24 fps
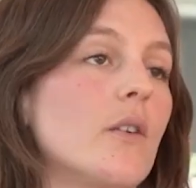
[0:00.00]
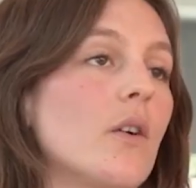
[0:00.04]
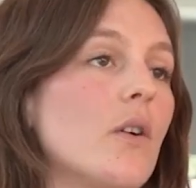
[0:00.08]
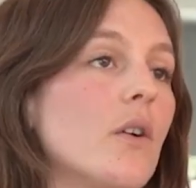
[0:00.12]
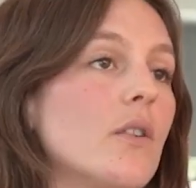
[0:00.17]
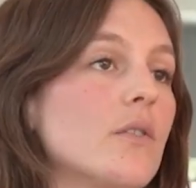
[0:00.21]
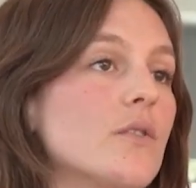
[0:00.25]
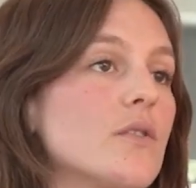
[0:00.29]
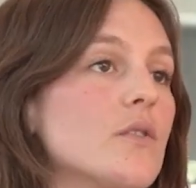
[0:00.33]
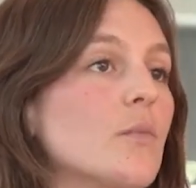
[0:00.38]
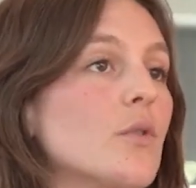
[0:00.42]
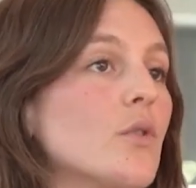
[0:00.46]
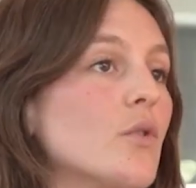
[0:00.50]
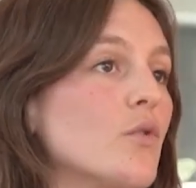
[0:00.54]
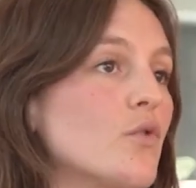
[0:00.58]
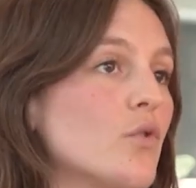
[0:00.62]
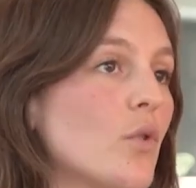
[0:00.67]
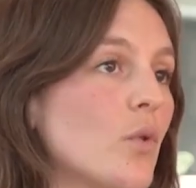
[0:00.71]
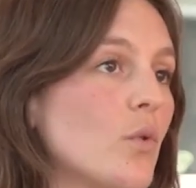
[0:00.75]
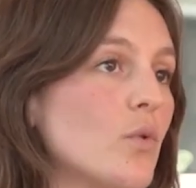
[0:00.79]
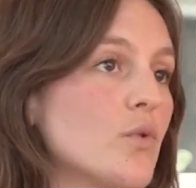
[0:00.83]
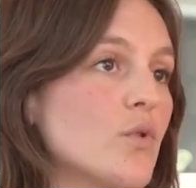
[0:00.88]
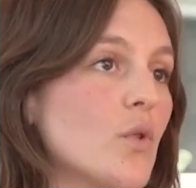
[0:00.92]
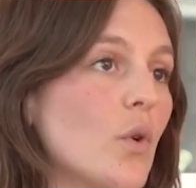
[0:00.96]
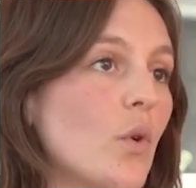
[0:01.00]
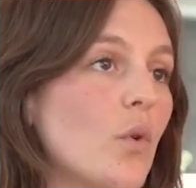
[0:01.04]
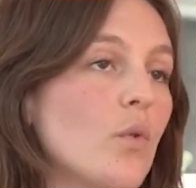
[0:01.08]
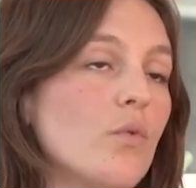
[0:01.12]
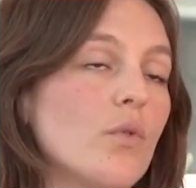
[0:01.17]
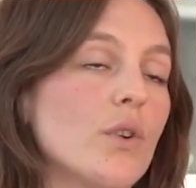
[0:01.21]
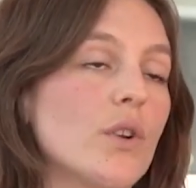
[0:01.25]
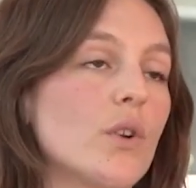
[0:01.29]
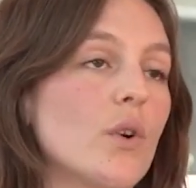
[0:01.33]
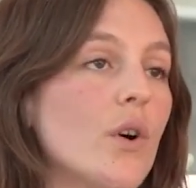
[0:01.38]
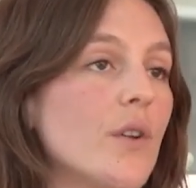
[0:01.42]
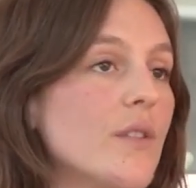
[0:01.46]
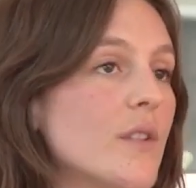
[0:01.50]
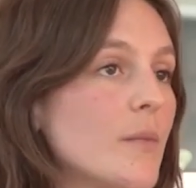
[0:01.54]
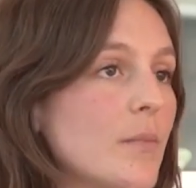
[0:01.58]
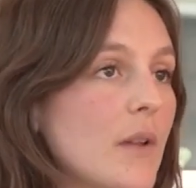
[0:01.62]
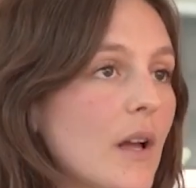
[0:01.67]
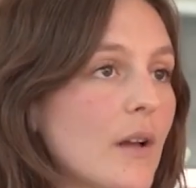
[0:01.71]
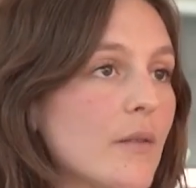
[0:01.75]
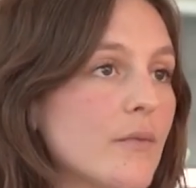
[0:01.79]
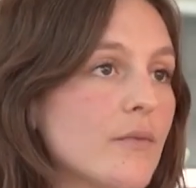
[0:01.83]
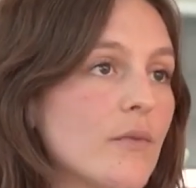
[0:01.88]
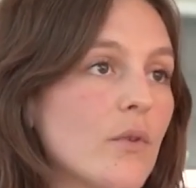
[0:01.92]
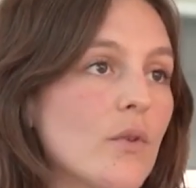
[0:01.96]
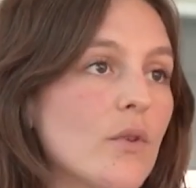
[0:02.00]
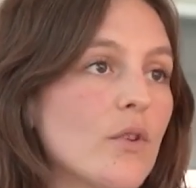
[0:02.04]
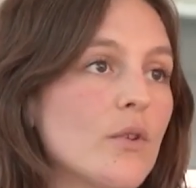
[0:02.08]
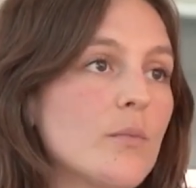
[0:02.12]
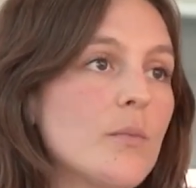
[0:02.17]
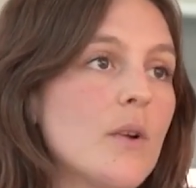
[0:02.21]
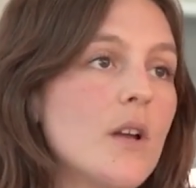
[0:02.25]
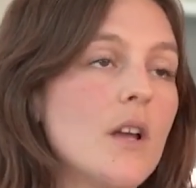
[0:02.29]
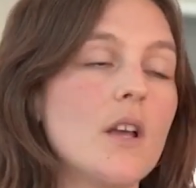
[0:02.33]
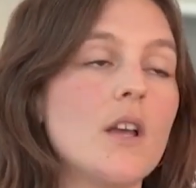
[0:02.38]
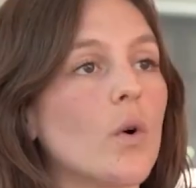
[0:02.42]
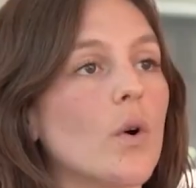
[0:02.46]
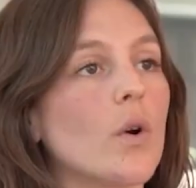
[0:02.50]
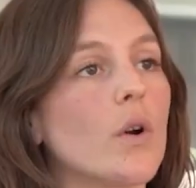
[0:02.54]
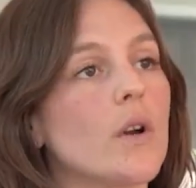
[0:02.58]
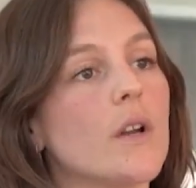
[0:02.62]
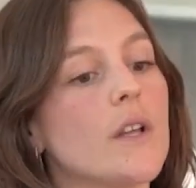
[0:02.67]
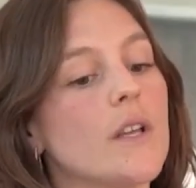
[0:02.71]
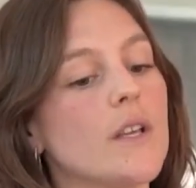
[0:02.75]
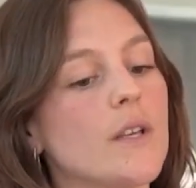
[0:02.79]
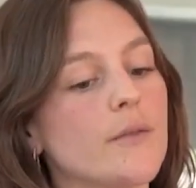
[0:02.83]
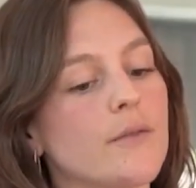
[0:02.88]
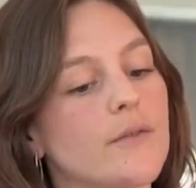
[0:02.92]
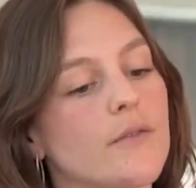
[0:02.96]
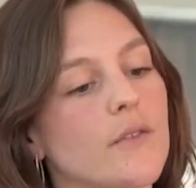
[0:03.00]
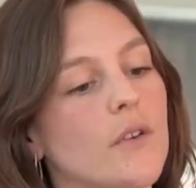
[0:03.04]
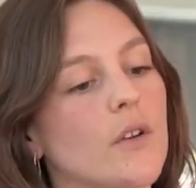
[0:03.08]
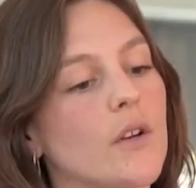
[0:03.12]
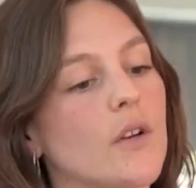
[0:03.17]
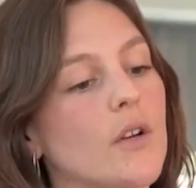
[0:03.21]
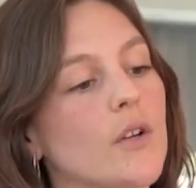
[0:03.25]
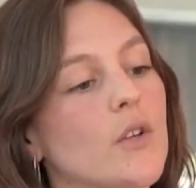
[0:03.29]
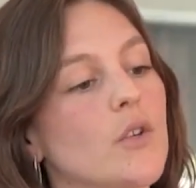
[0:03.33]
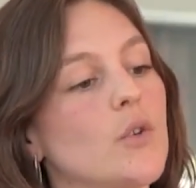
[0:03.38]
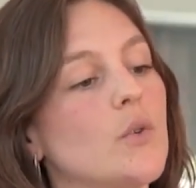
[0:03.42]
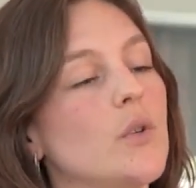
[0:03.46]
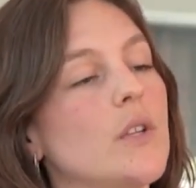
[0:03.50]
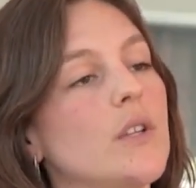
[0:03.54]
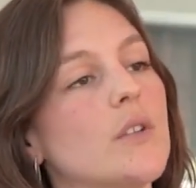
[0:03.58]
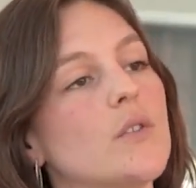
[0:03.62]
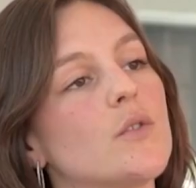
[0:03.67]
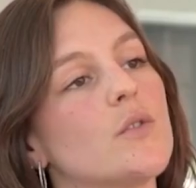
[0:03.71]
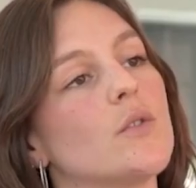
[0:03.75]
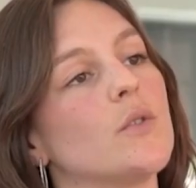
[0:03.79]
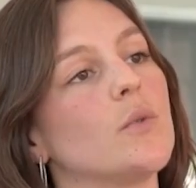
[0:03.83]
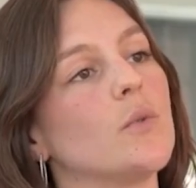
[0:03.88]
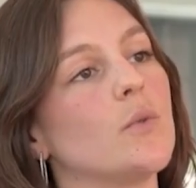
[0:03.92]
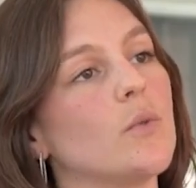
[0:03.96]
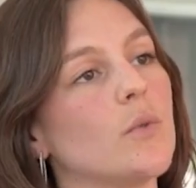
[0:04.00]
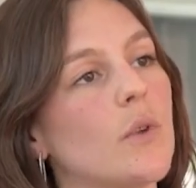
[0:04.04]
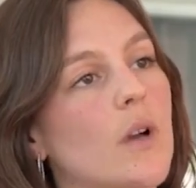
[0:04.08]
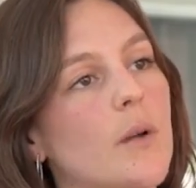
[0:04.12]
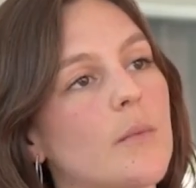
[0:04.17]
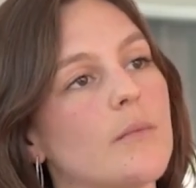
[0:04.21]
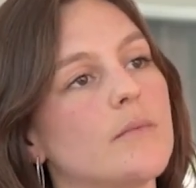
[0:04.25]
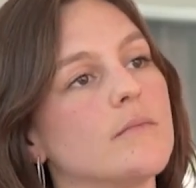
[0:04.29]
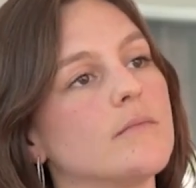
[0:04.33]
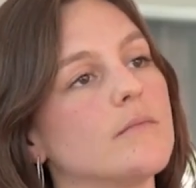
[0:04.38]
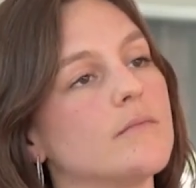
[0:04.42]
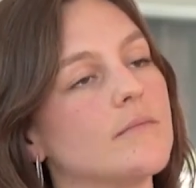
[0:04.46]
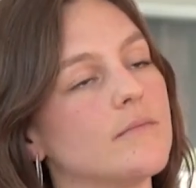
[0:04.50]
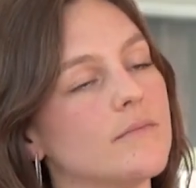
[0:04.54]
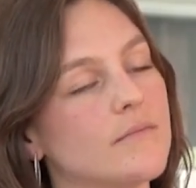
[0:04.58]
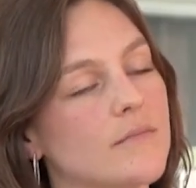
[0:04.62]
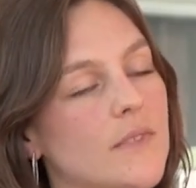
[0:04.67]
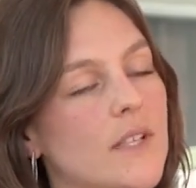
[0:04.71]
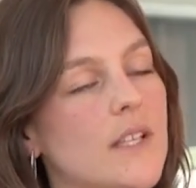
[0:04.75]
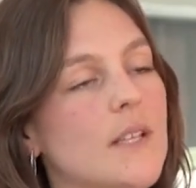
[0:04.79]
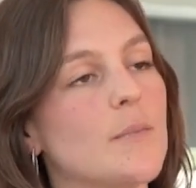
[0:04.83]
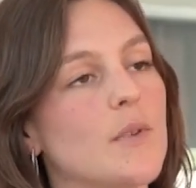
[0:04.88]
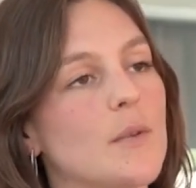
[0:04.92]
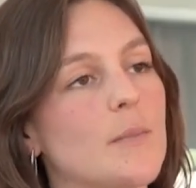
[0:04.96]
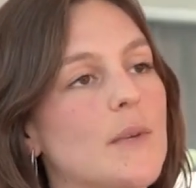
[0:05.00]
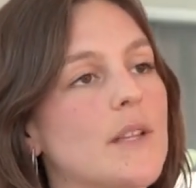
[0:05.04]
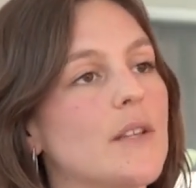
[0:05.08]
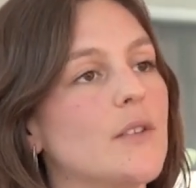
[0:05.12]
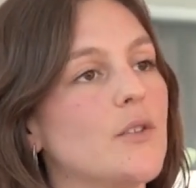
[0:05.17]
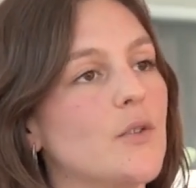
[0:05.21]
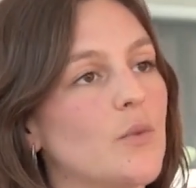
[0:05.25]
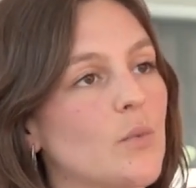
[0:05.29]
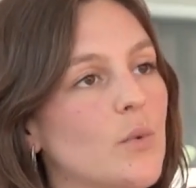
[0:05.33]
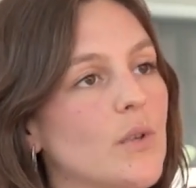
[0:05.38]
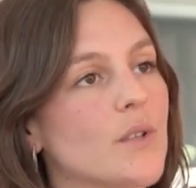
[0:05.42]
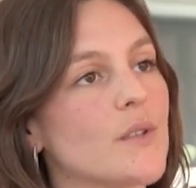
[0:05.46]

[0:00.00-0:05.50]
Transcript: there are some controls already on the platform or if you need to implement the new